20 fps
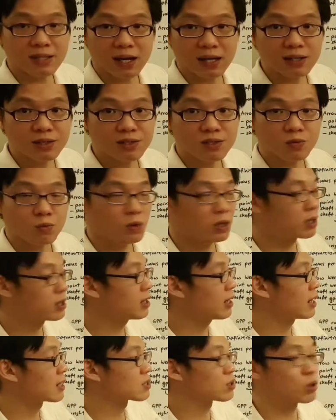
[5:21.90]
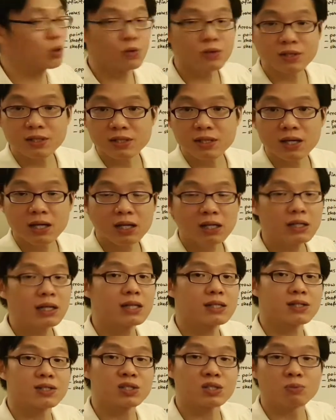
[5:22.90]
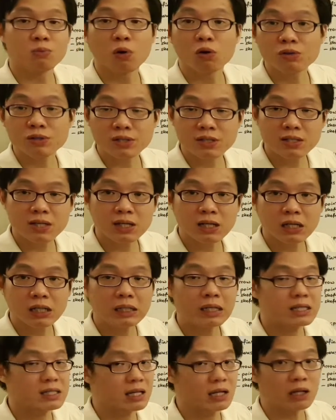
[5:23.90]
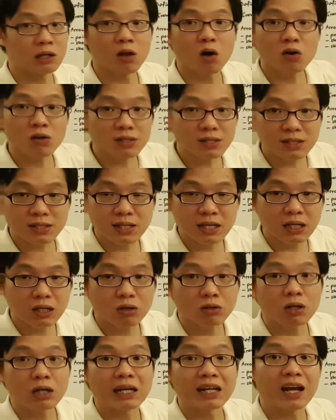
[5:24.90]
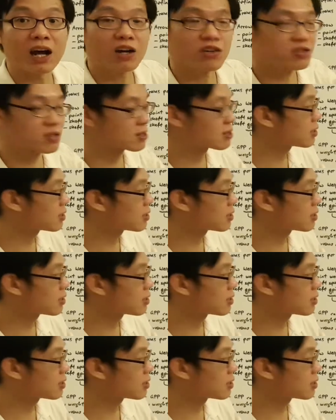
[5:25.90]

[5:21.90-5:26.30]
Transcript: size, whether it has no siyah, it has a small siyah, it has a long siyah or a large